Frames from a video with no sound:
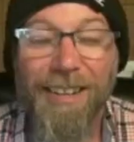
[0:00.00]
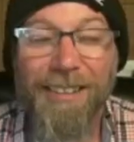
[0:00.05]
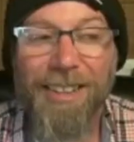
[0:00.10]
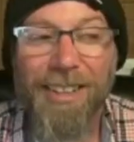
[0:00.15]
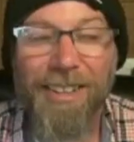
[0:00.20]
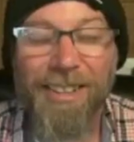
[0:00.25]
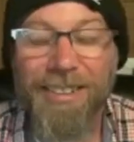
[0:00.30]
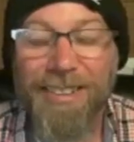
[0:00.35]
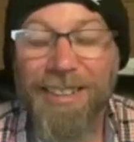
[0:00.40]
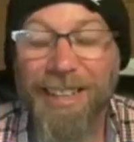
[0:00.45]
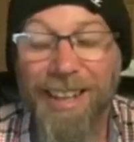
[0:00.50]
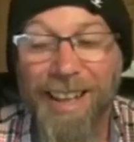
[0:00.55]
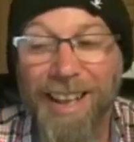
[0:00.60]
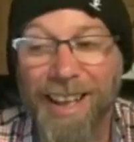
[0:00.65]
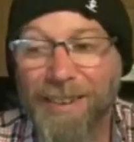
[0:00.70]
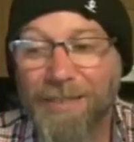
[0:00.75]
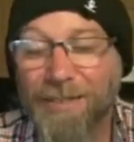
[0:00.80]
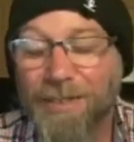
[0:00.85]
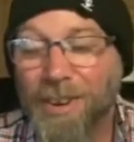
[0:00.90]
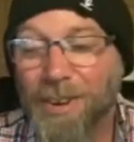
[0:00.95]
you know, it's like, I
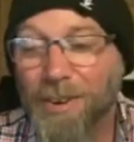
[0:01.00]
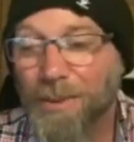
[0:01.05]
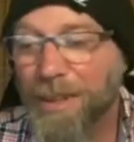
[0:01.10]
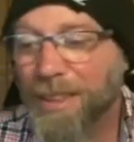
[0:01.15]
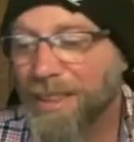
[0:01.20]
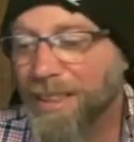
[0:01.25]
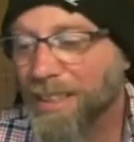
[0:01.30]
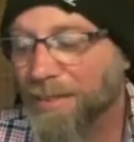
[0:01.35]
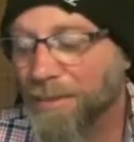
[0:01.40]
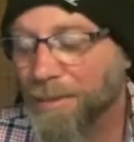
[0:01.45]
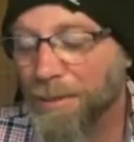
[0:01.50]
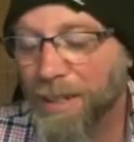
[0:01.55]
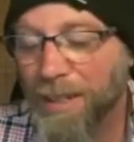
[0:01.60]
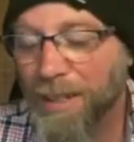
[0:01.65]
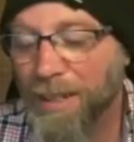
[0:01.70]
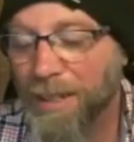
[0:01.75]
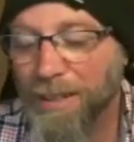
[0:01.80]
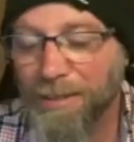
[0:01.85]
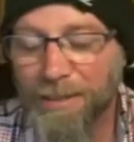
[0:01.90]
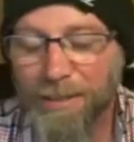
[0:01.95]
don't know what the,
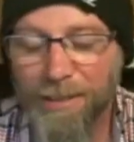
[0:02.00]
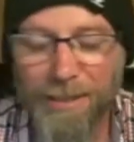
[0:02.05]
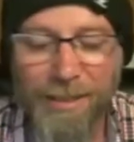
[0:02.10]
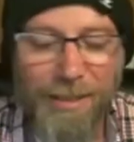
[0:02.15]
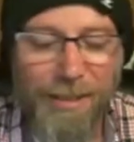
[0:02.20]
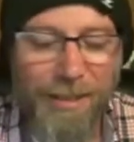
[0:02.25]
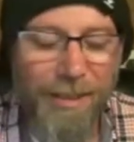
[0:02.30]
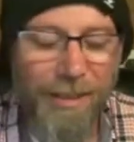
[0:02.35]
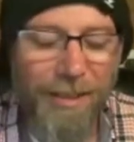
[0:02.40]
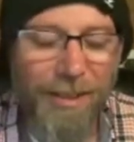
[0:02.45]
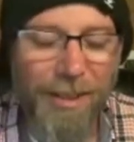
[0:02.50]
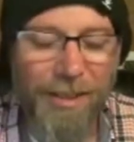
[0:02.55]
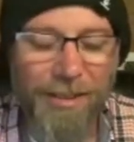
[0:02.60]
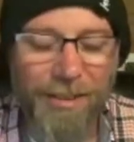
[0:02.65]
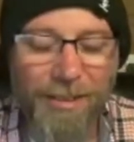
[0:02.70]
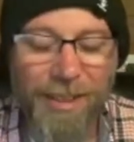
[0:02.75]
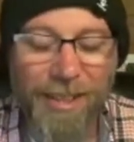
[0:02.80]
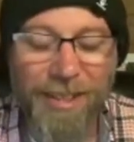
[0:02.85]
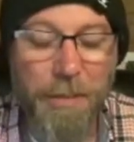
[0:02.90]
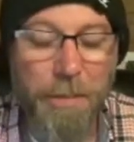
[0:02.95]
what, you know,
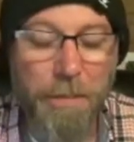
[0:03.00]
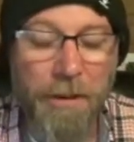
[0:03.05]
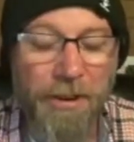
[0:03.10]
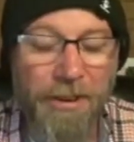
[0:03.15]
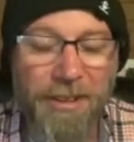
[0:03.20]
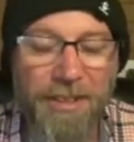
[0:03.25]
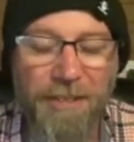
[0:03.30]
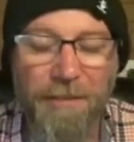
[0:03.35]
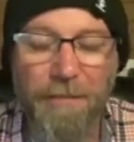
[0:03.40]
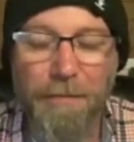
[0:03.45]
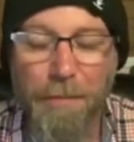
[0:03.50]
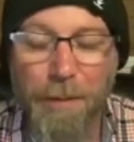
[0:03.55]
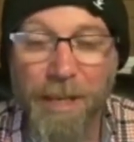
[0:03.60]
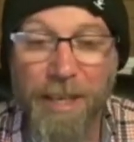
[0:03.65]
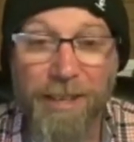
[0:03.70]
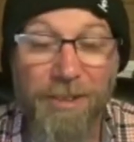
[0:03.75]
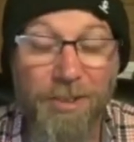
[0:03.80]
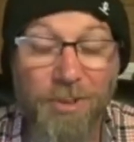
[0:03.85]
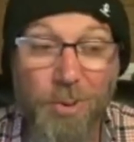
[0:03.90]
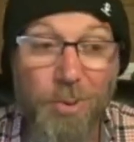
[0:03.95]
the experience of
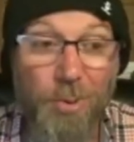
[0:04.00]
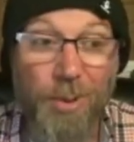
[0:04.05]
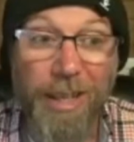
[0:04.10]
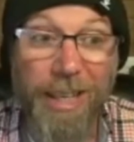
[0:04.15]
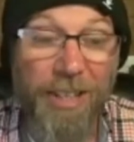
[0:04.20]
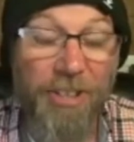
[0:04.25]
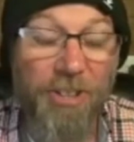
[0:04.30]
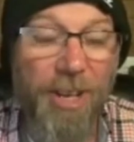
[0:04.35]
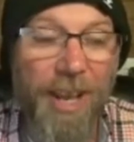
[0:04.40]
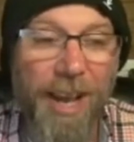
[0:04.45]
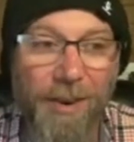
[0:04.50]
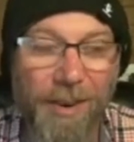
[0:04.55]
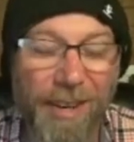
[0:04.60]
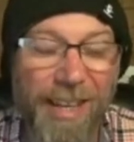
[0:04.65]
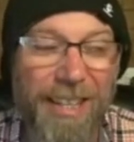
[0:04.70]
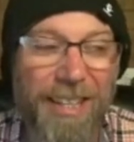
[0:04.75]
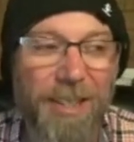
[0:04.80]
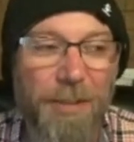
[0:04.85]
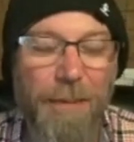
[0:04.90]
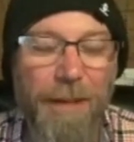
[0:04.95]
being school age now
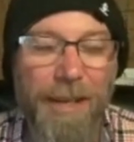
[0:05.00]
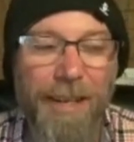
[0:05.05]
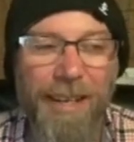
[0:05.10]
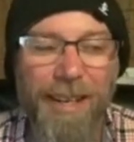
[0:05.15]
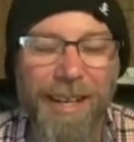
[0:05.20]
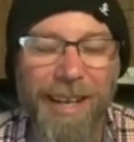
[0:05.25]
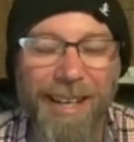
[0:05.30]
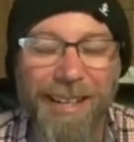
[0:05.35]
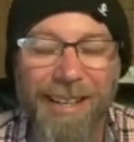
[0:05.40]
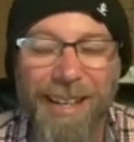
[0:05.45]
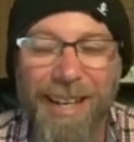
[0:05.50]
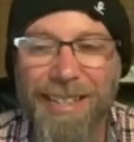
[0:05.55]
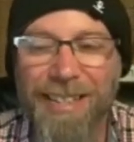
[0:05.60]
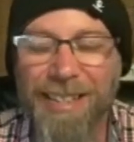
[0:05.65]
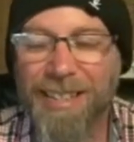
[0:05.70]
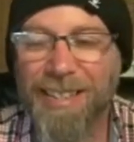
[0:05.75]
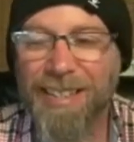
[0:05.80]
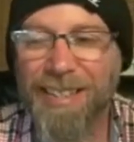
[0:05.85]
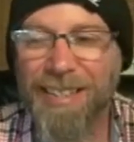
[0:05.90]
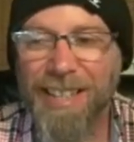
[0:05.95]
is, but I, I
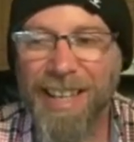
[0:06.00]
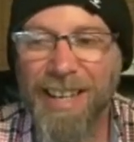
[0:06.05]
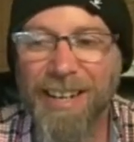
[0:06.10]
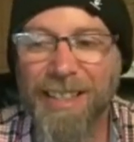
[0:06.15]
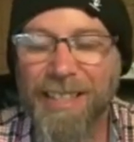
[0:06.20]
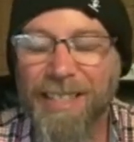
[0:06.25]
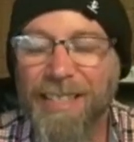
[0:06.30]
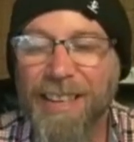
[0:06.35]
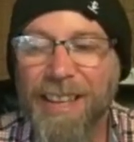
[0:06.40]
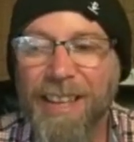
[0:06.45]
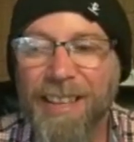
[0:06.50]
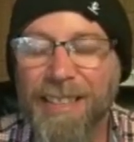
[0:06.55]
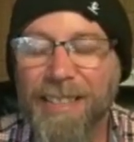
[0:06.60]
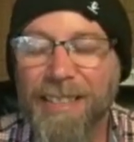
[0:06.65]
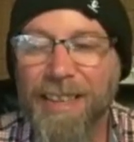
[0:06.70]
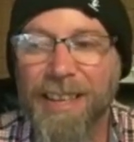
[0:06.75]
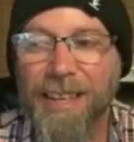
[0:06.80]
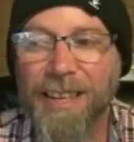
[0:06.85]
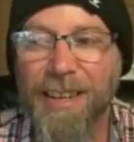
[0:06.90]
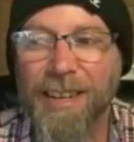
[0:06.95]
t- tend to think
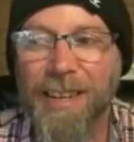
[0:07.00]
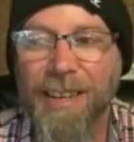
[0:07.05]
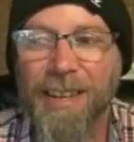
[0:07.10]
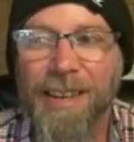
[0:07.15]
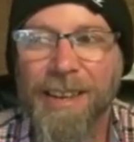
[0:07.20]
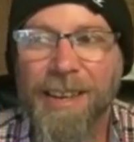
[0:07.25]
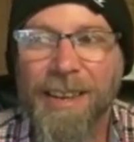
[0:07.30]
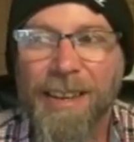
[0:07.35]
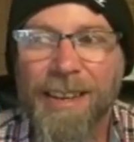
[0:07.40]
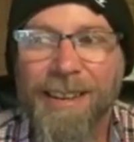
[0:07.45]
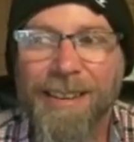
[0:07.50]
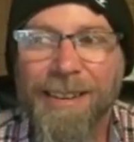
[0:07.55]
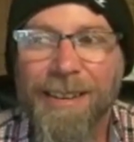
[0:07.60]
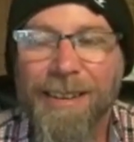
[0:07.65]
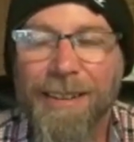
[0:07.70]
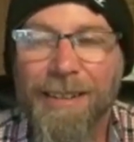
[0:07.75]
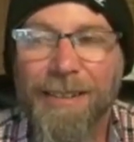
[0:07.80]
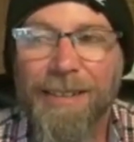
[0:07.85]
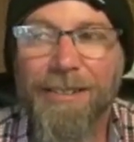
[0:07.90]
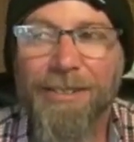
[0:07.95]
that
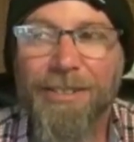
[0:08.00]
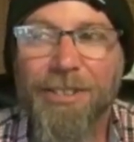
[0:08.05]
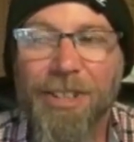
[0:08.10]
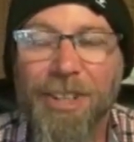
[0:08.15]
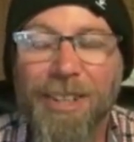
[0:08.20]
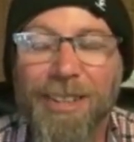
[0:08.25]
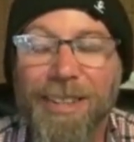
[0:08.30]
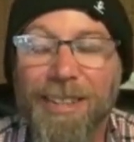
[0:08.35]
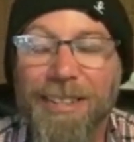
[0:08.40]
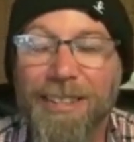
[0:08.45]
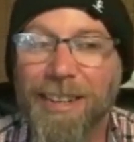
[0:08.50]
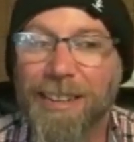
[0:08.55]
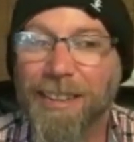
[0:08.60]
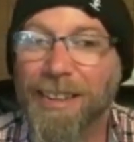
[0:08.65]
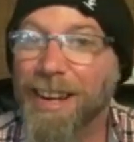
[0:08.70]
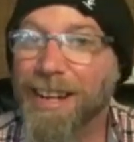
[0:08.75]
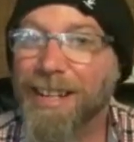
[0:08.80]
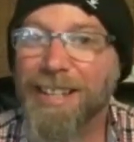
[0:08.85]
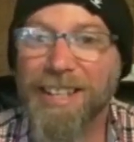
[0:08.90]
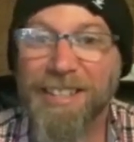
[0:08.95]
shit that's
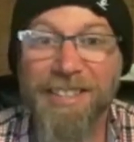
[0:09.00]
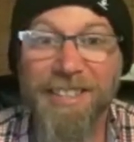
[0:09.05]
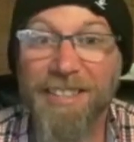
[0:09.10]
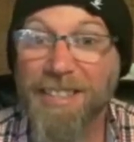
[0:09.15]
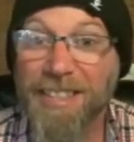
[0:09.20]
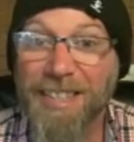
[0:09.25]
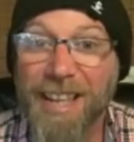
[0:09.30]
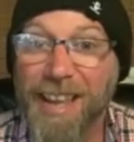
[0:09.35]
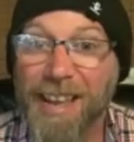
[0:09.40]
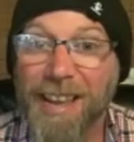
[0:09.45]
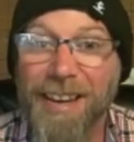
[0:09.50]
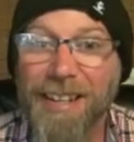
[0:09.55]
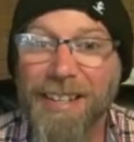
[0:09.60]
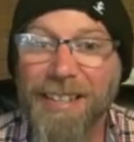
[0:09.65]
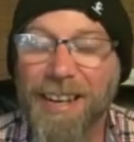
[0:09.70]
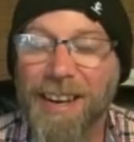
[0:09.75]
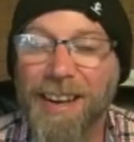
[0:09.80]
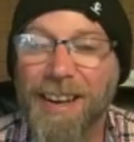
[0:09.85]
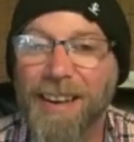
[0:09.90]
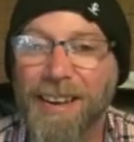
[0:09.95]
online tends to stay on
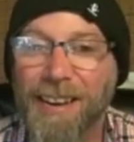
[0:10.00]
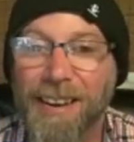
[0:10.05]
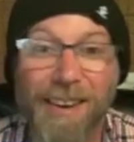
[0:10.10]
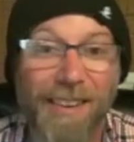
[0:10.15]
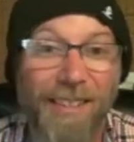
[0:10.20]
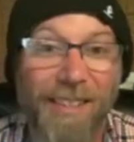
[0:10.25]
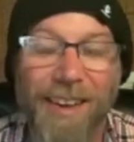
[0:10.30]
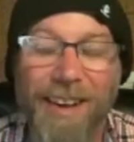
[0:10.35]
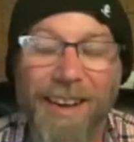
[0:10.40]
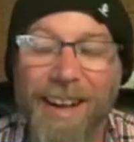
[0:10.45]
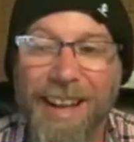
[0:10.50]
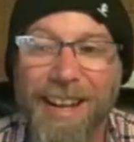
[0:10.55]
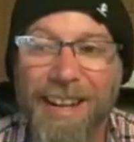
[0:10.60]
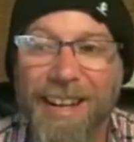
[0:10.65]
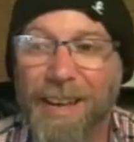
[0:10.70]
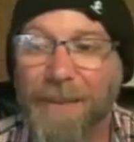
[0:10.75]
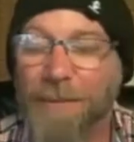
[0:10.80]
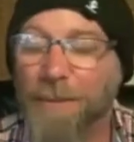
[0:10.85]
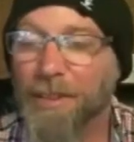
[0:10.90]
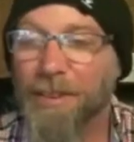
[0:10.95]
to- online.
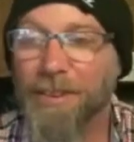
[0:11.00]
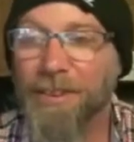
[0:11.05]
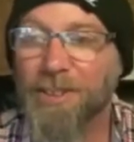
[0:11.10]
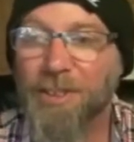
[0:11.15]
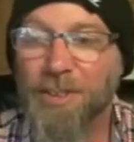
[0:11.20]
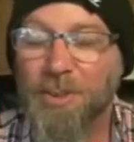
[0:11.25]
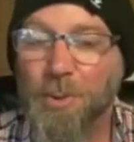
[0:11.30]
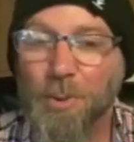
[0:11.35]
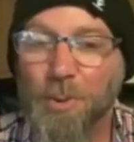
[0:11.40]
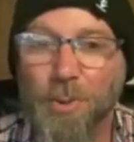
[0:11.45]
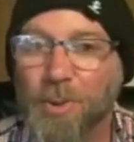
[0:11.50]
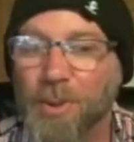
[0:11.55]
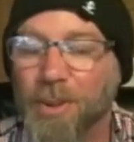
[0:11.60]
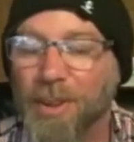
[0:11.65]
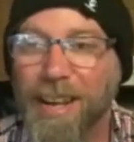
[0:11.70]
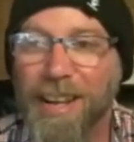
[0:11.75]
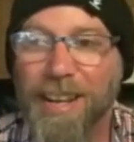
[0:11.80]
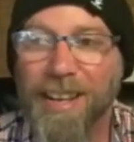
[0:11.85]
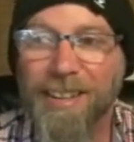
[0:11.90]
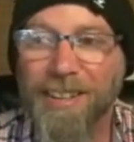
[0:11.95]
And when they're in school,
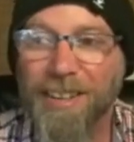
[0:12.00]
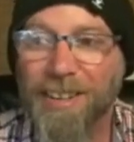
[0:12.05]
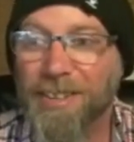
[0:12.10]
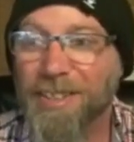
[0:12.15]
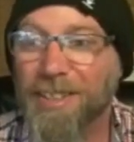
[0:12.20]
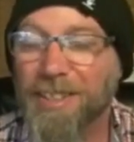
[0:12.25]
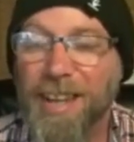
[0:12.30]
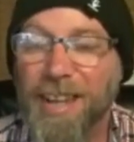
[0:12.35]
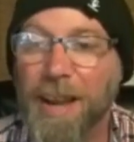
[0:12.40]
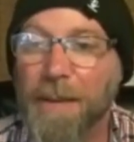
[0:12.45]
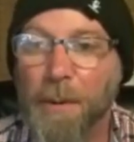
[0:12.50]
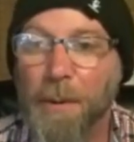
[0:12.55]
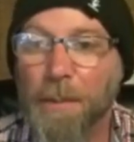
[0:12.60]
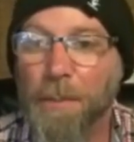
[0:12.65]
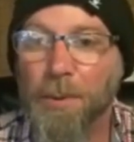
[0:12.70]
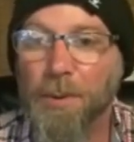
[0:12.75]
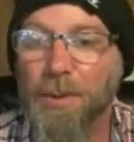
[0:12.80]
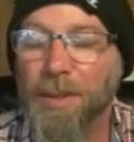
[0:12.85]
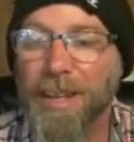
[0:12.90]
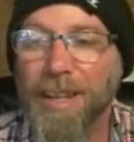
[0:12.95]
like, you know, the
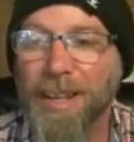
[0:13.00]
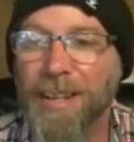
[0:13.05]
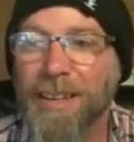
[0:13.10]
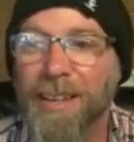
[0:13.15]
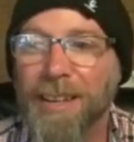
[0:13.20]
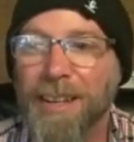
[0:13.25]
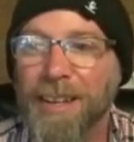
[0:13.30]
cyberbullying,